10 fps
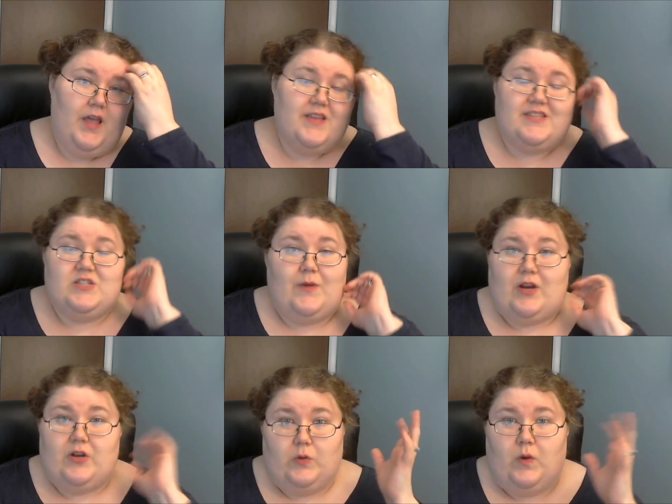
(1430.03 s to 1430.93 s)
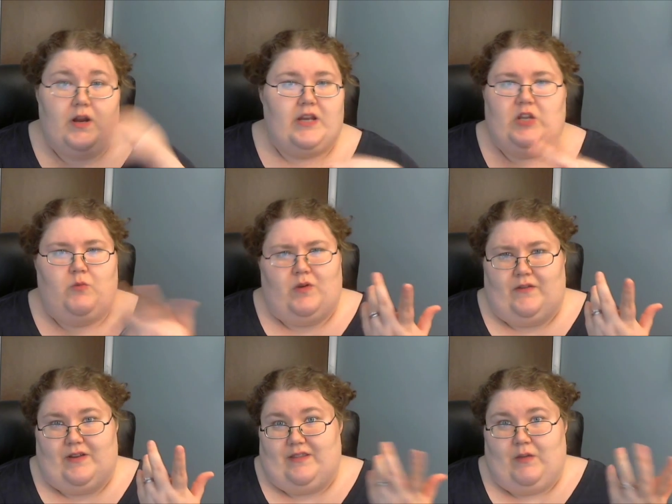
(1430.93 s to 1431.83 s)
send you out a new one, and you won't
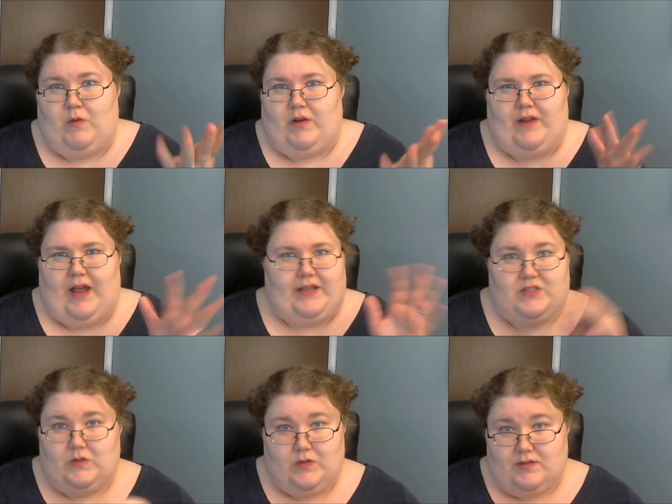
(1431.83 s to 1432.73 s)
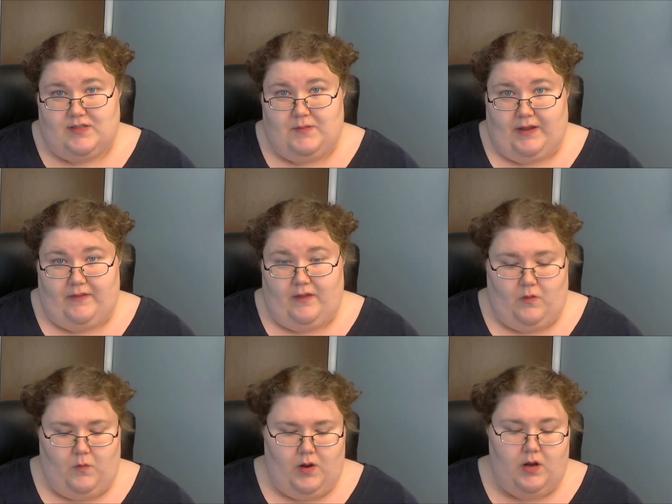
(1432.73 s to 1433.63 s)
even they won't even ask you to send back the
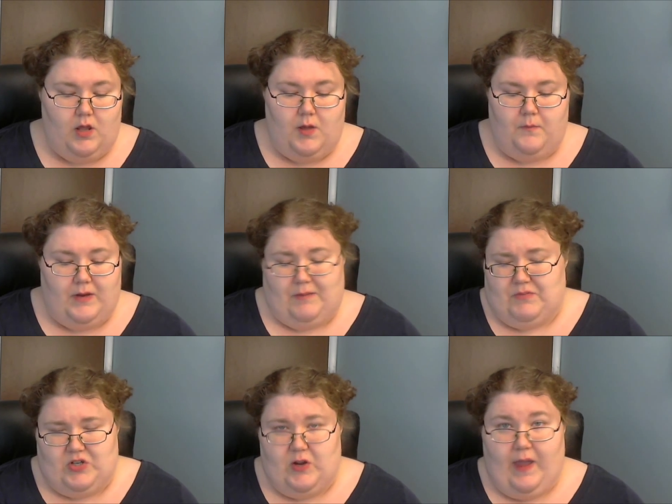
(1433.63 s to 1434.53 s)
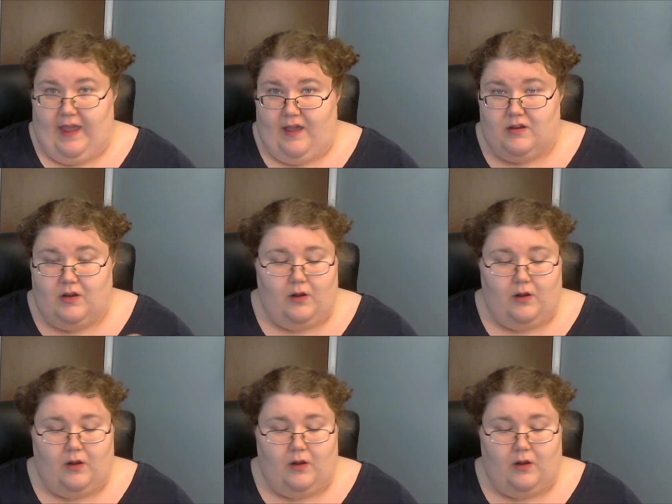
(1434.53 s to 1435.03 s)
other one. But I'm sure you can,